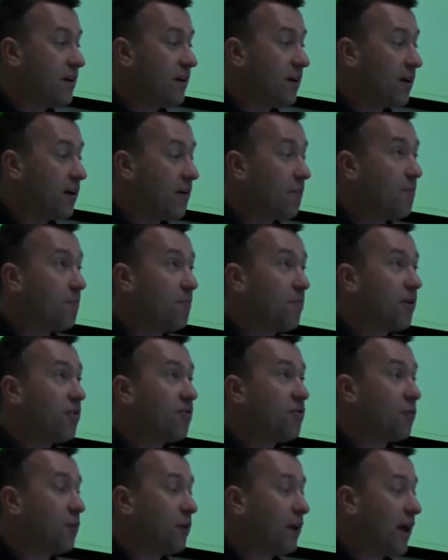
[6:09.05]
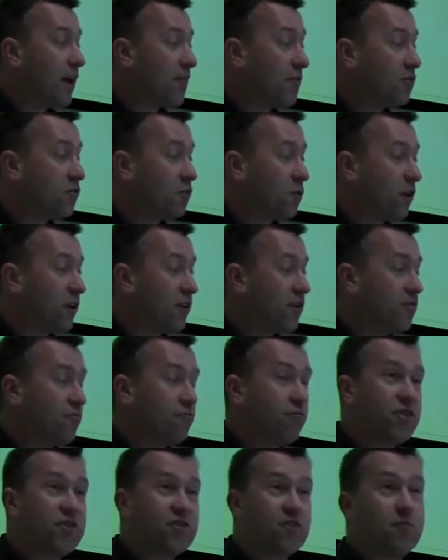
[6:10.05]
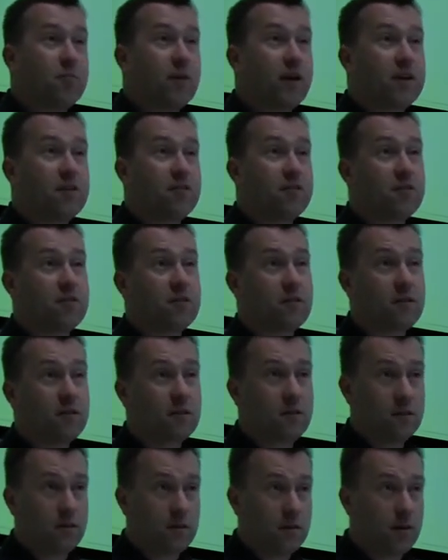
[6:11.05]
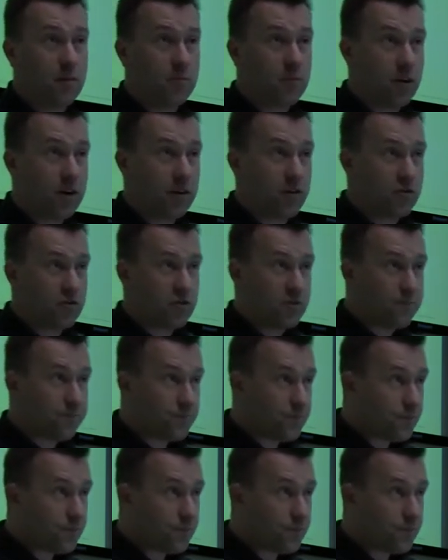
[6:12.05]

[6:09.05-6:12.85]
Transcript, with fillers: um, but to allow them to work in a risk-based approach.